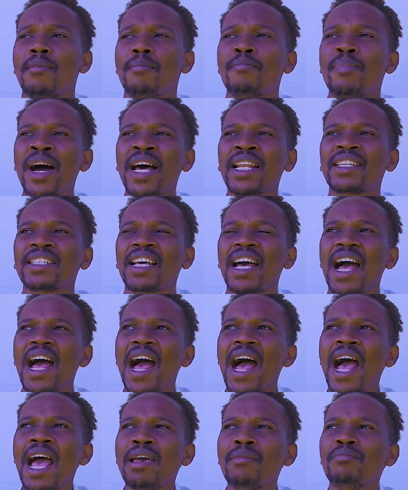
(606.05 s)
but
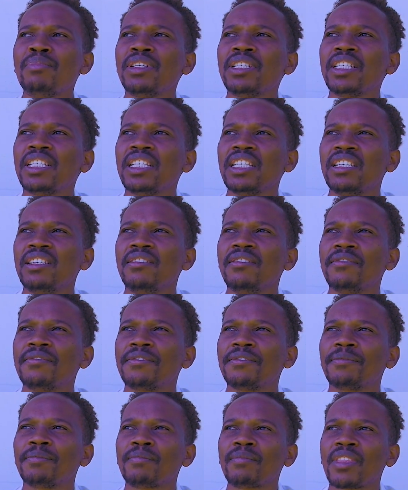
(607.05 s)
I
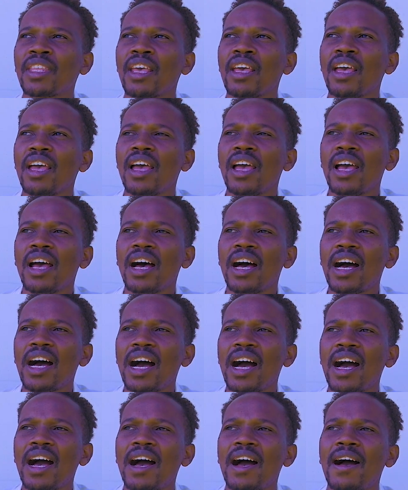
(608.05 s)
believe
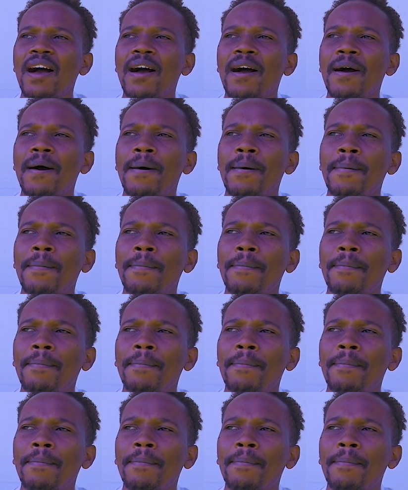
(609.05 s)
um,